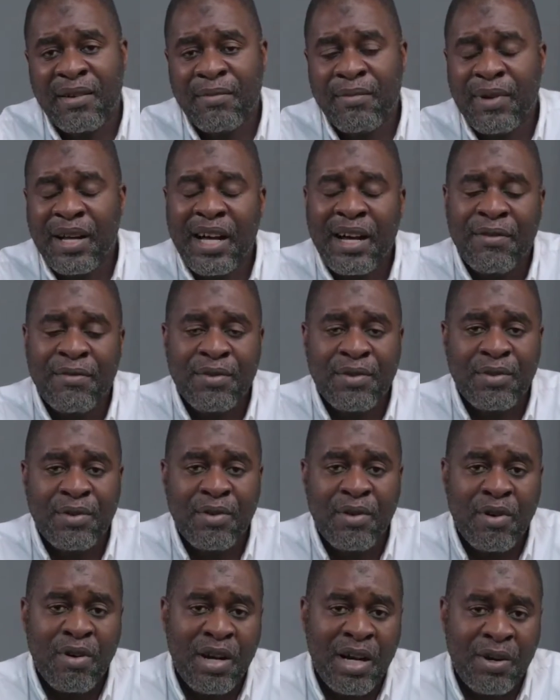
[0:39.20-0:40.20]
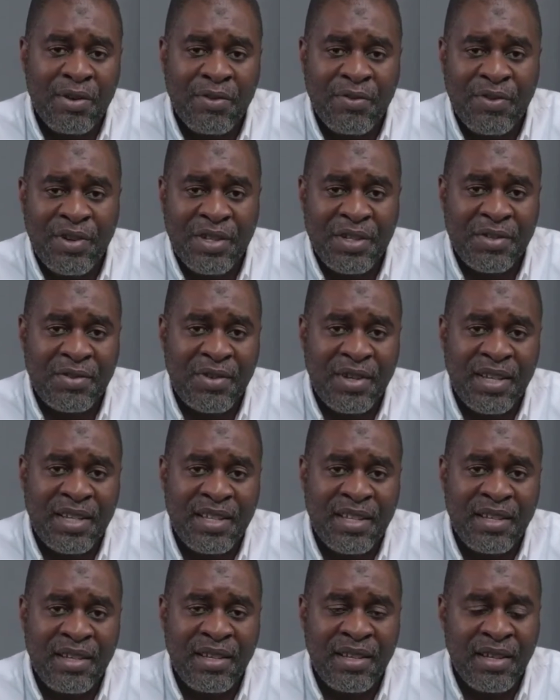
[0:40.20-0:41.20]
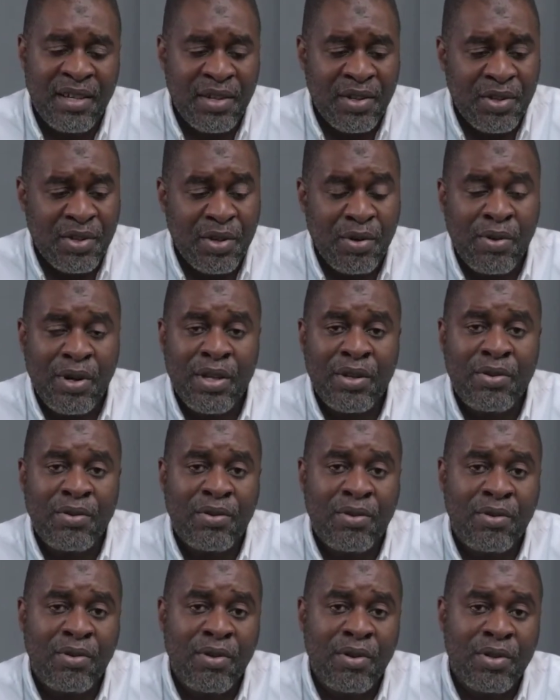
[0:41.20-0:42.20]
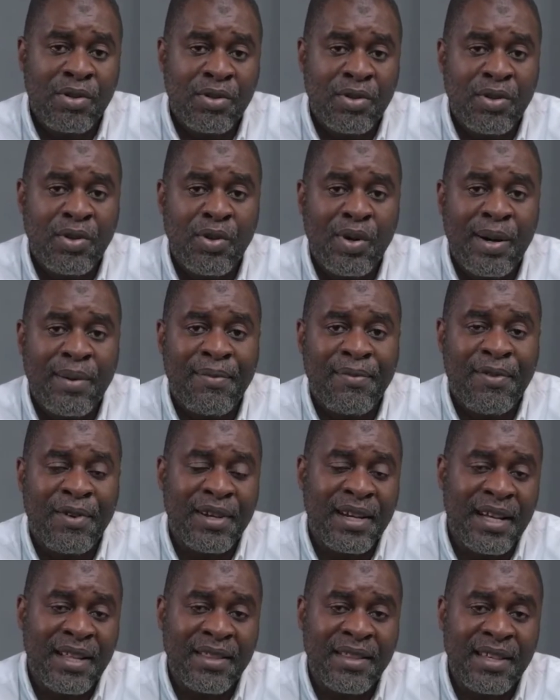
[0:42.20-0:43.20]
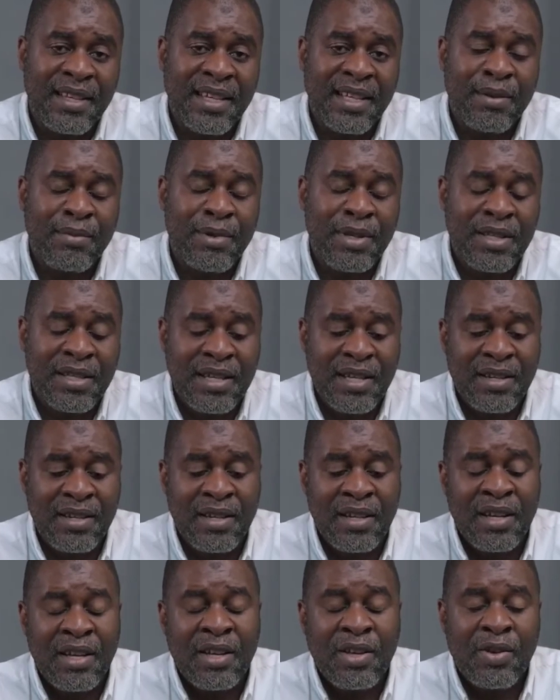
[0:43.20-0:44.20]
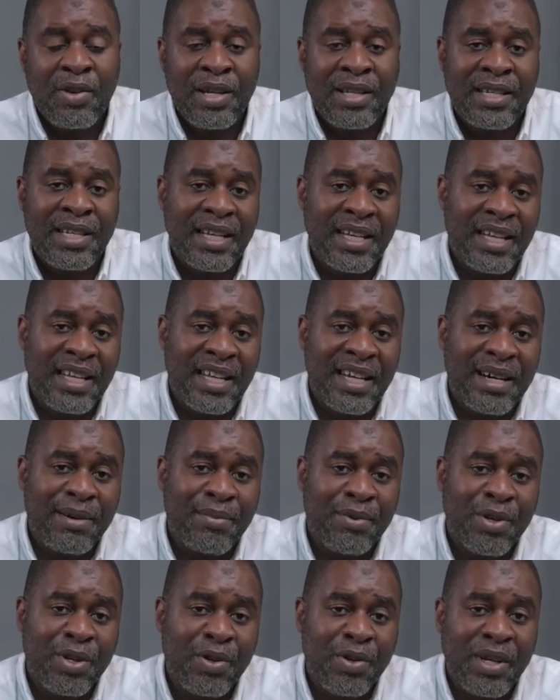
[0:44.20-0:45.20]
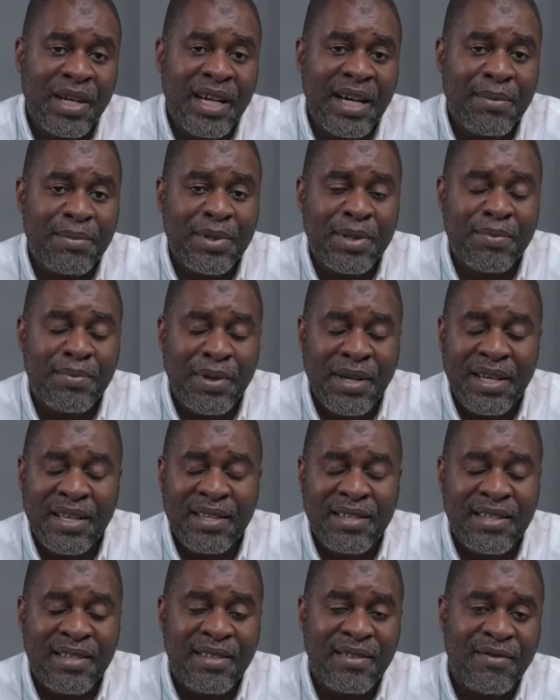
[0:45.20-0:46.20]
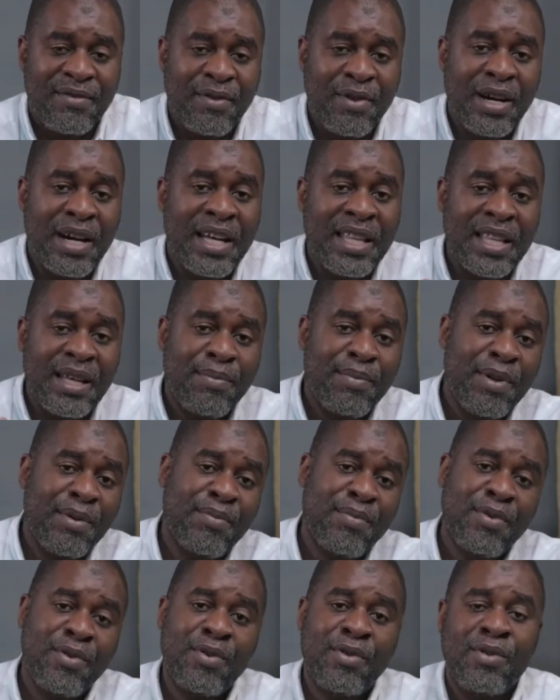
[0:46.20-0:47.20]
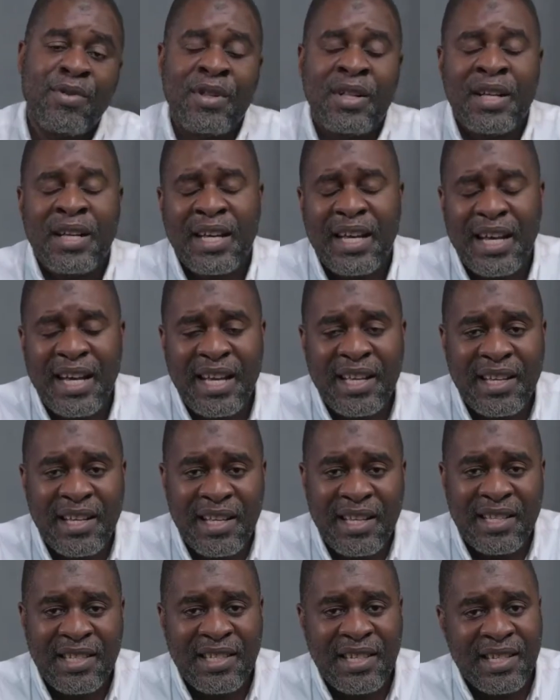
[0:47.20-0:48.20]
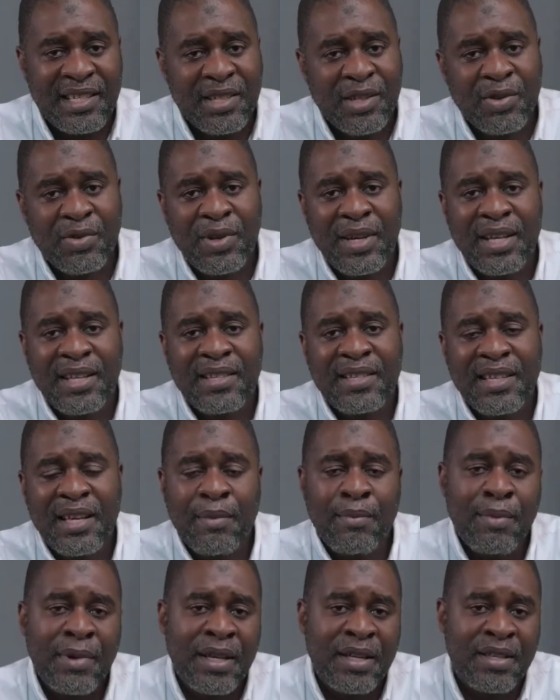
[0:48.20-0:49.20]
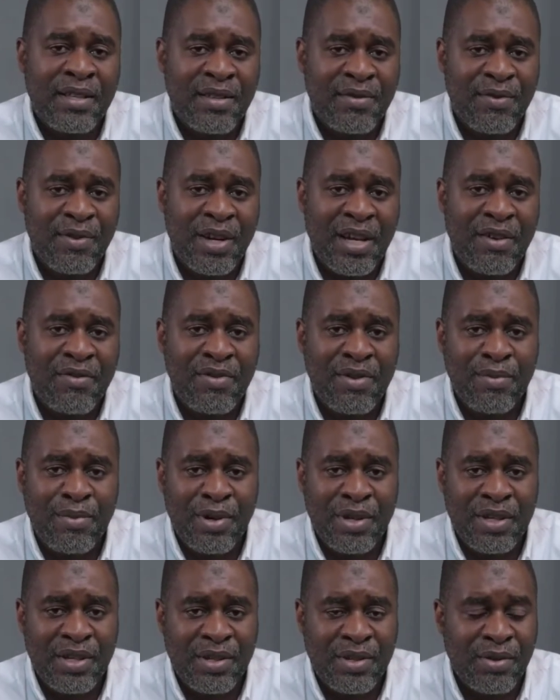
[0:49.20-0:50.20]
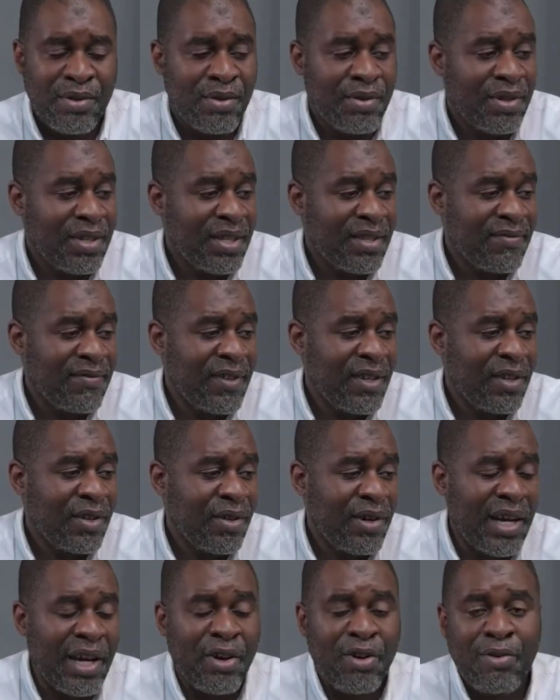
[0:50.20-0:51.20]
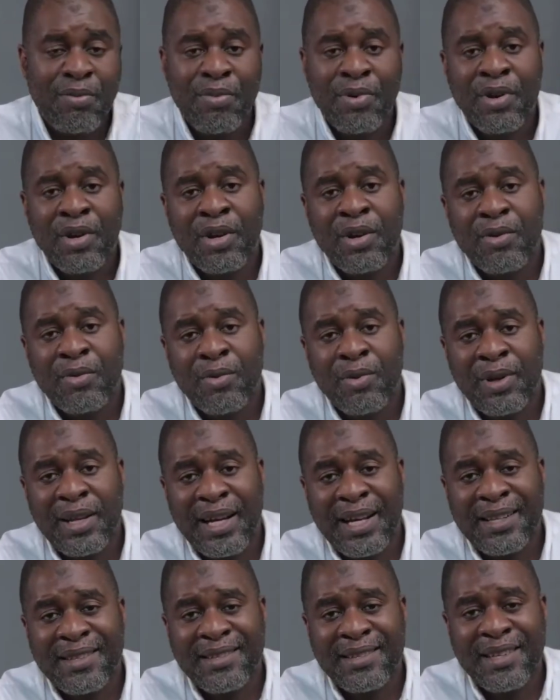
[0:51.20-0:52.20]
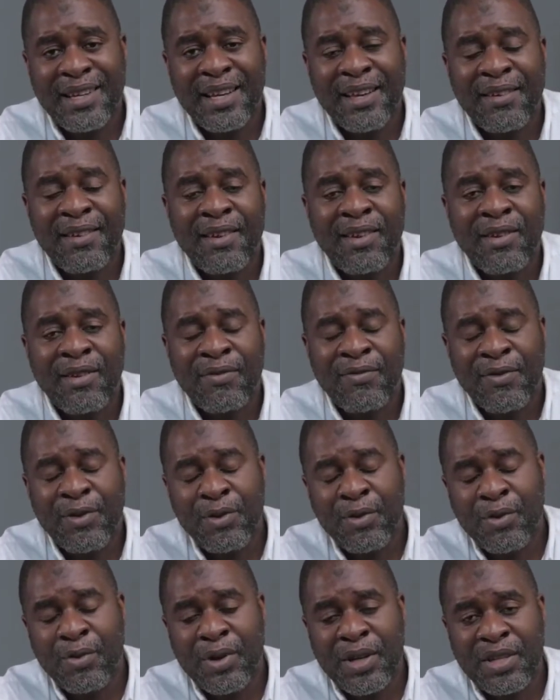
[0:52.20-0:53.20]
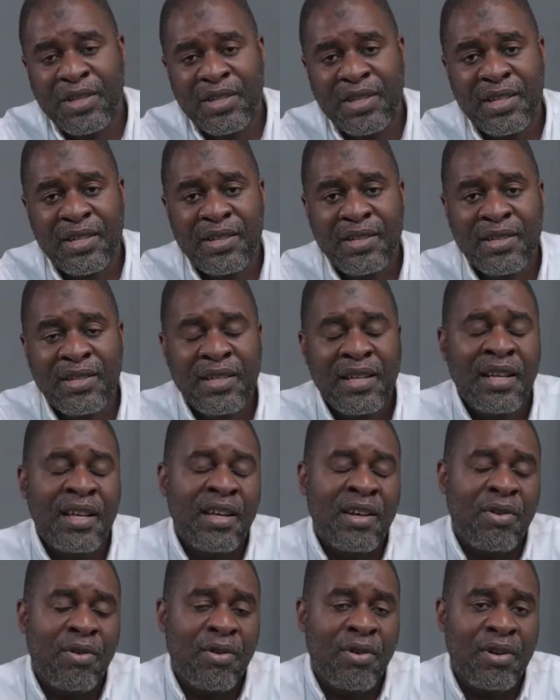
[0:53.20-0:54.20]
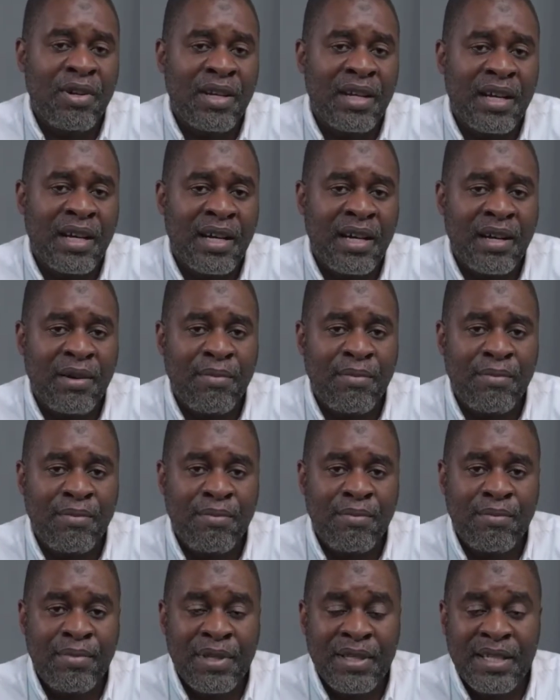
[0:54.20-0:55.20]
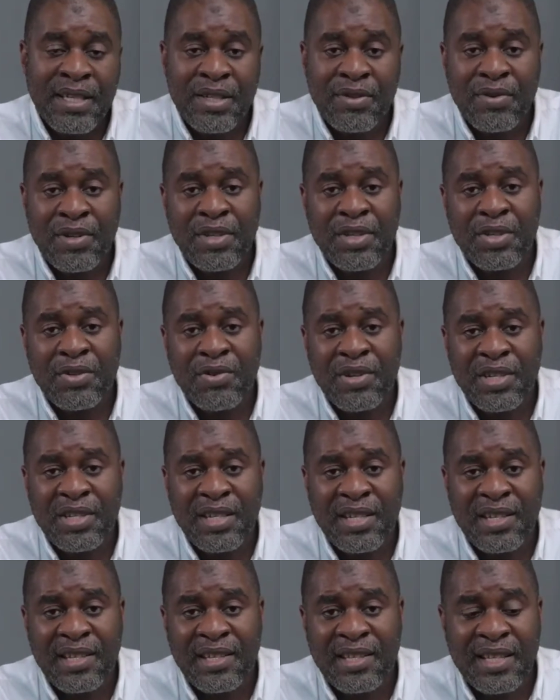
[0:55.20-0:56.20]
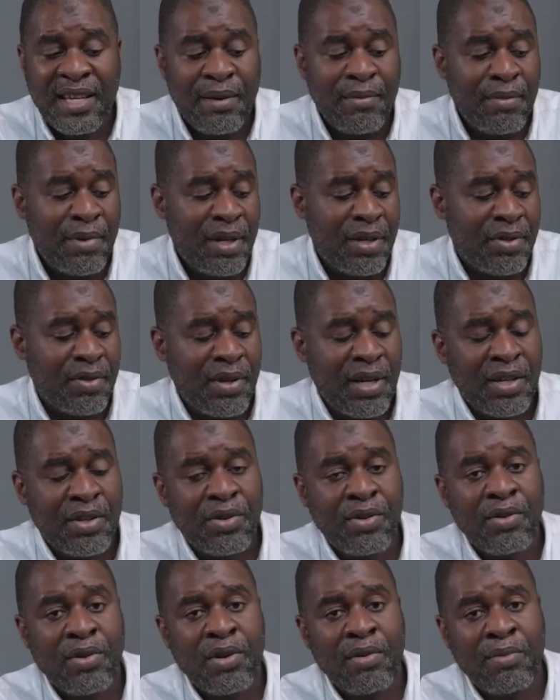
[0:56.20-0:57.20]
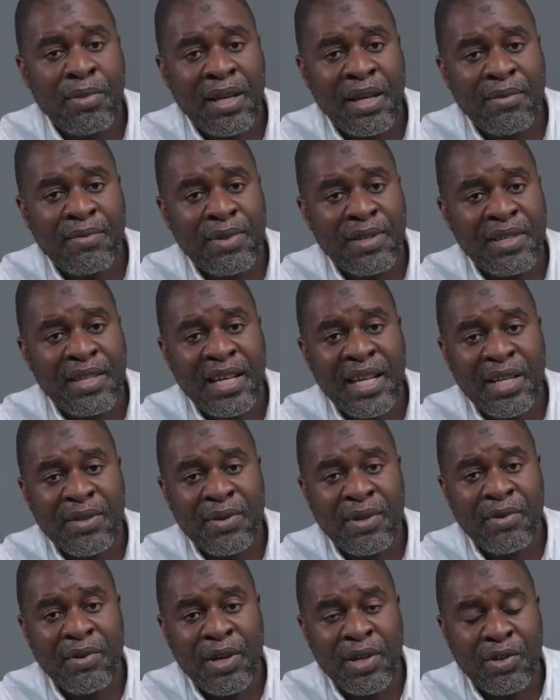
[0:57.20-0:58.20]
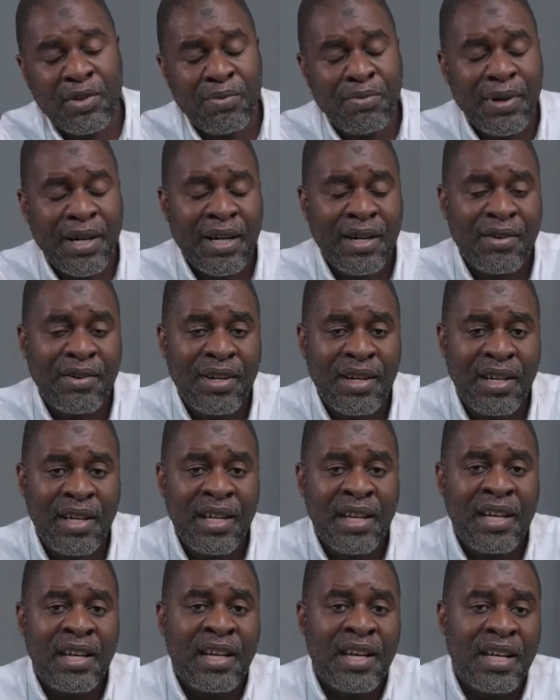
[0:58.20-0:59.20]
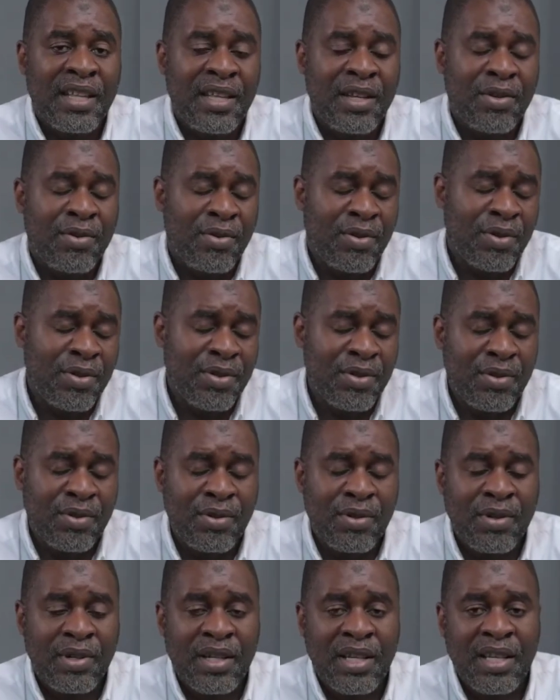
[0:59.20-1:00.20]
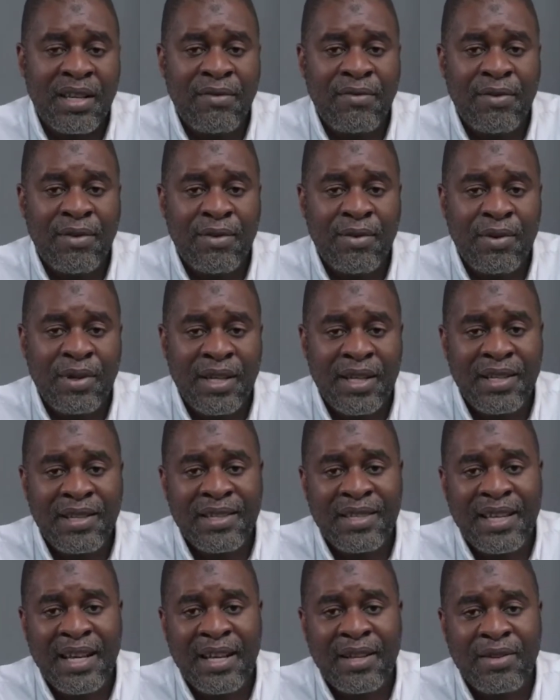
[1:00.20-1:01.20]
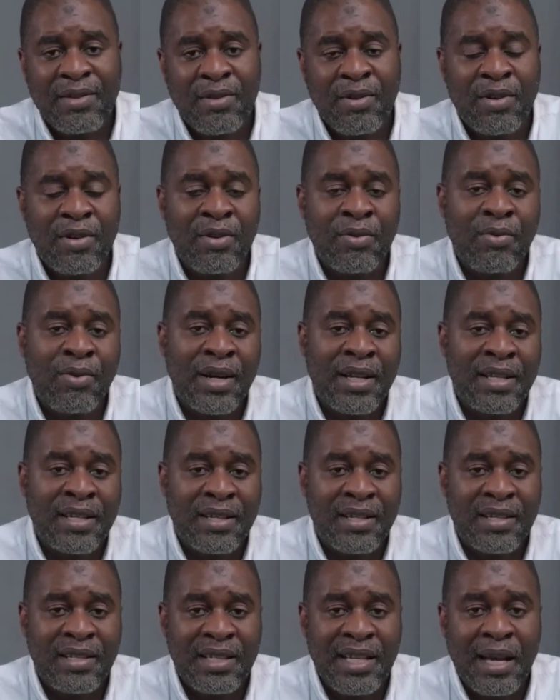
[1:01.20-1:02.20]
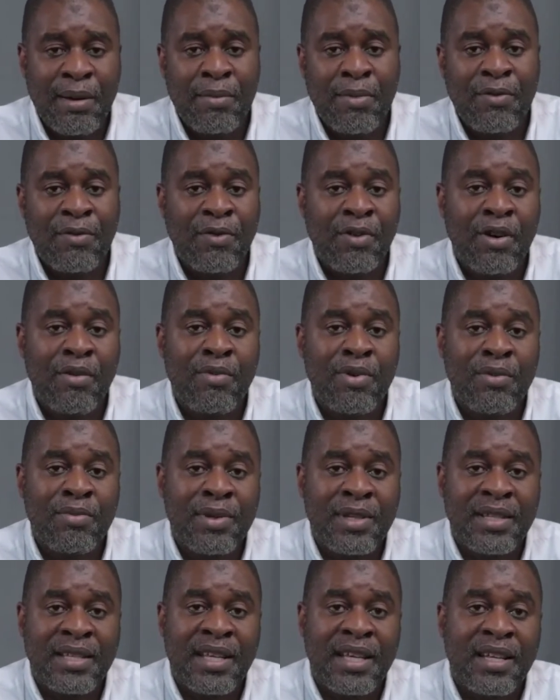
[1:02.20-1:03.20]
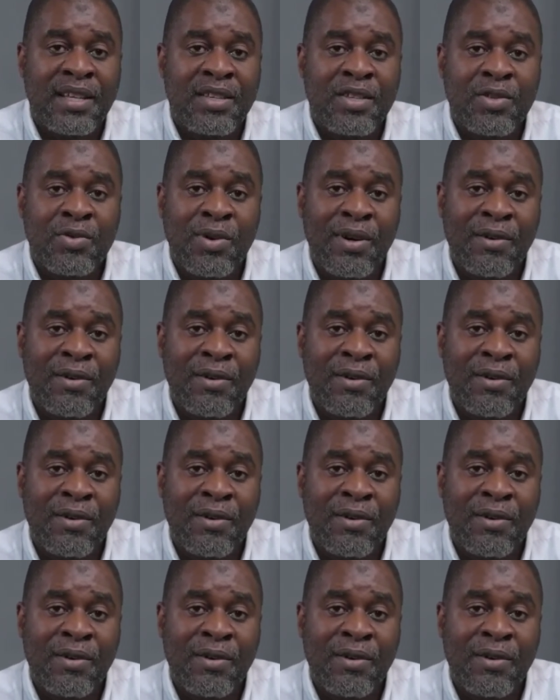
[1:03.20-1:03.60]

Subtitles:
have to go out frustrated. So when you go to queue up for nothing, it means that you are queuing up space for other people, and it just creates a mess for everybody. So this video, I hope, will answer a few questions on business registration in Zambia so that you don't make mistakes when going to PACRA, and then to also give you insights on what type of common mistakes to